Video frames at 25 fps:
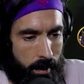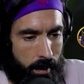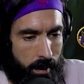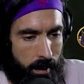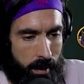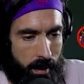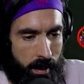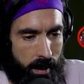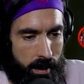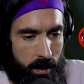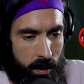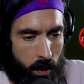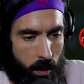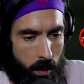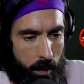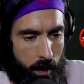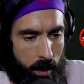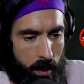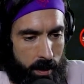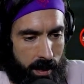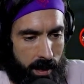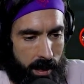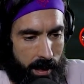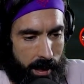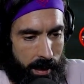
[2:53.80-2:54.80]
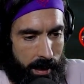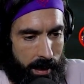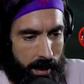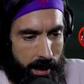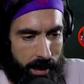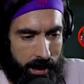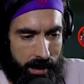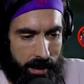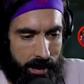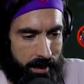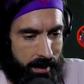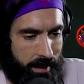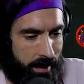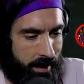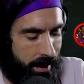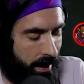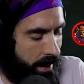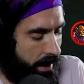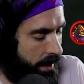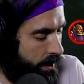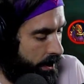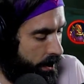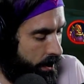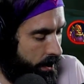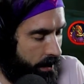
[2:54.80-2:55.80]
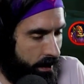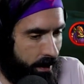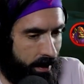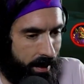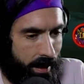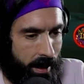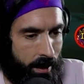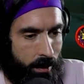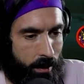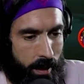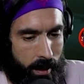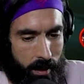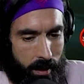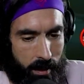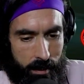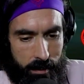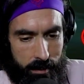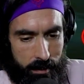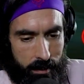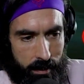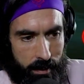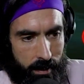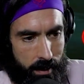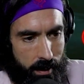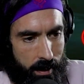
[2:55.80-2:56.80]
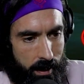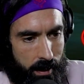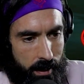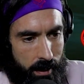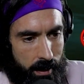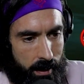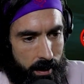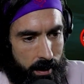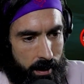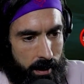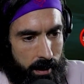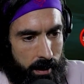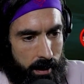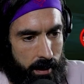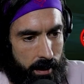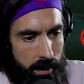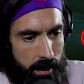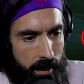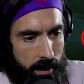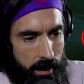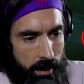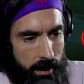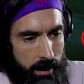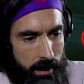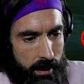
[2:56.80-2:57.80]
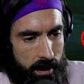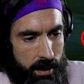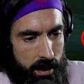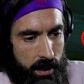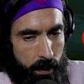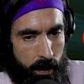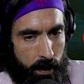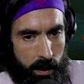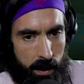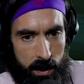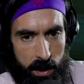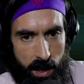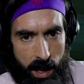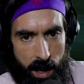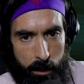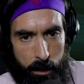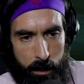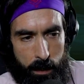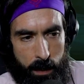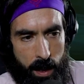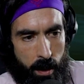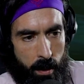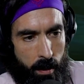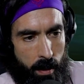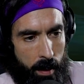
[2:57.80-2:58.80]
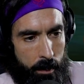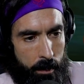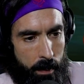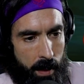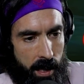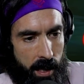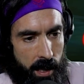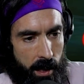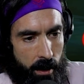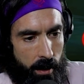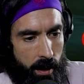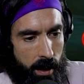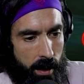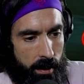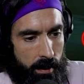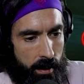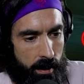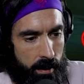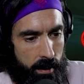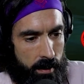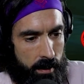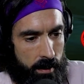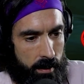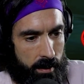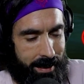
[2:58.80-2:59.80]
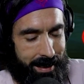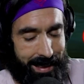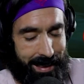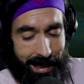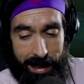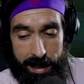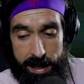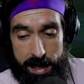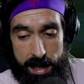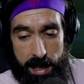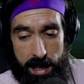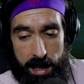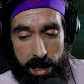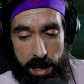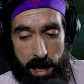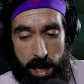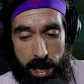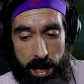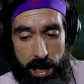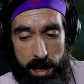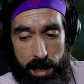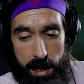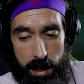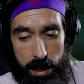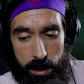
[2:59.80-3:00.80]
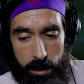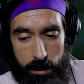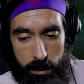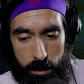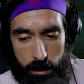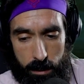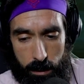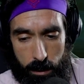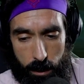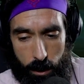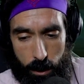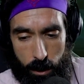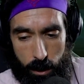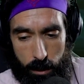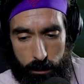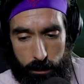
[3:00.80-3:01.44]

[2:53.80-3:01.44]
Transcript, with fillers: It's almost like, I don't know, it's unreal. It's difficult to wrap my head around it. It's like I've seen an alien, you know.